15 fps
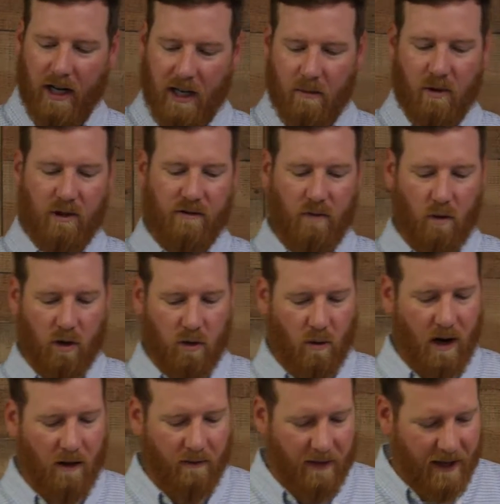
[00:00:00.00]
Hebrews
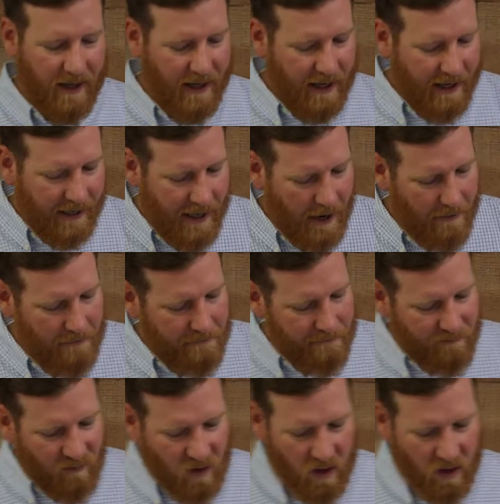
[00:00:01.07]
4.12. Now,